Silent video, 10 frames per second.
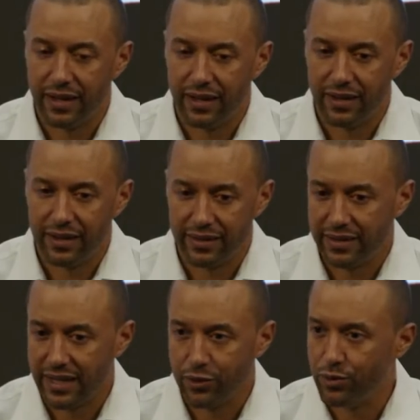I
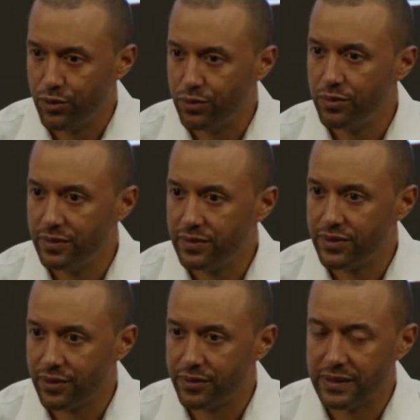think I grew,
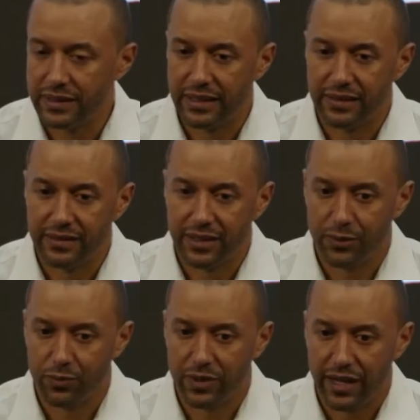certainly,
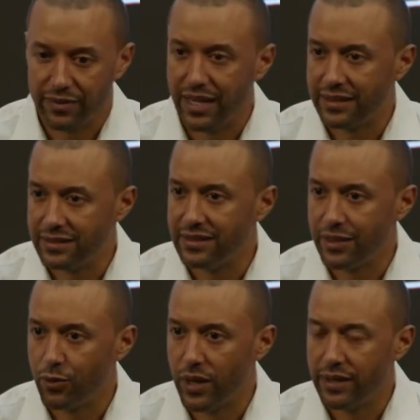and have a lot to
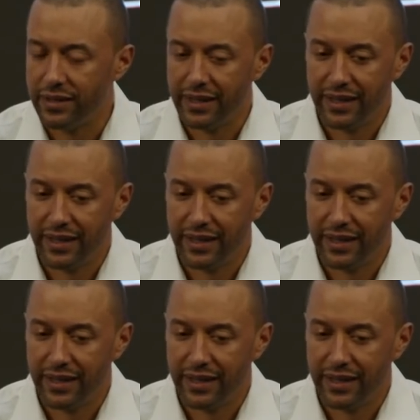take away.